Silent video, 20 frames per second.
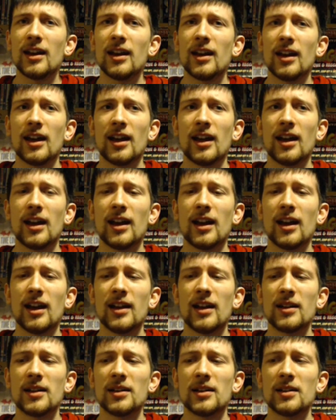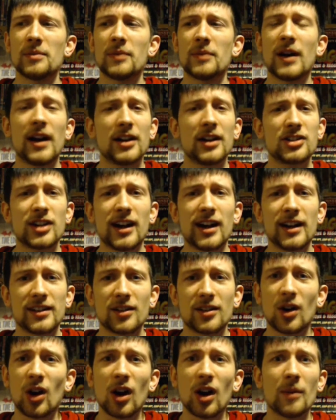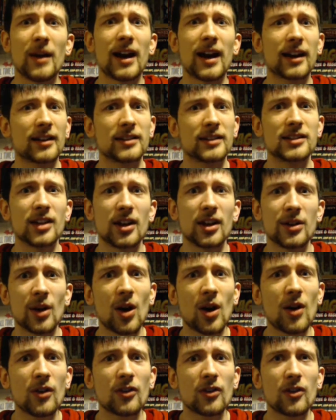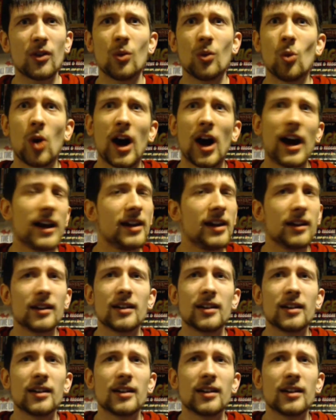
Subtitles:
party chat is automatically turned off. Why?